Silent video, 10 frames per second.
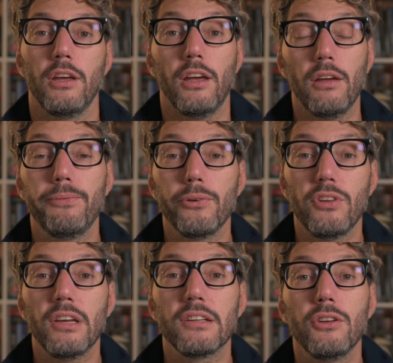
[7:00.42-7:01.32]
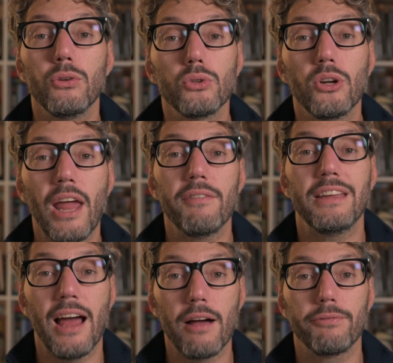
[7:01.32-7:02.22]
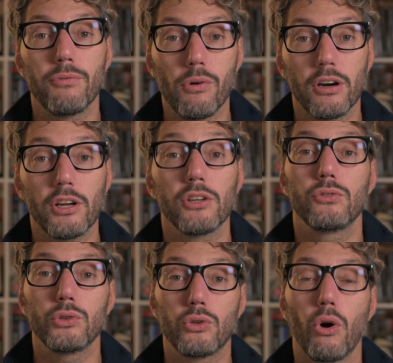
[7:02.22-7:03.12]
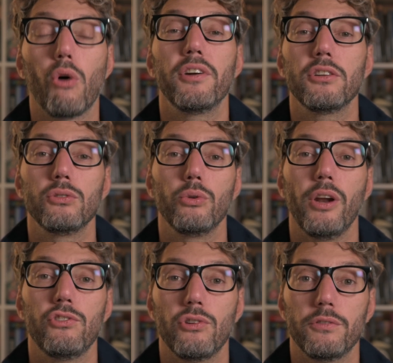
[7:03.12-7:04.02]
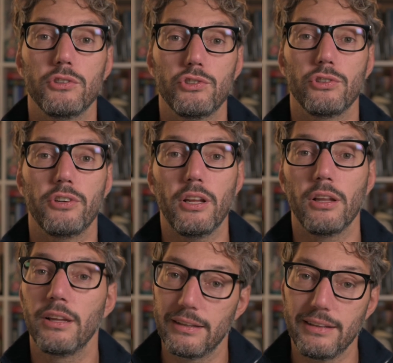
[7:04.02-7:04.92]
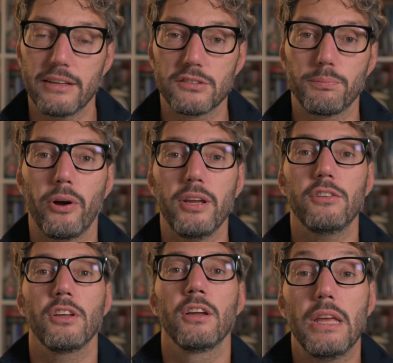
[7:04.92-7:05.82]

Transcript: If you think that you don't have enough work to cover the duration of the showreel, next point,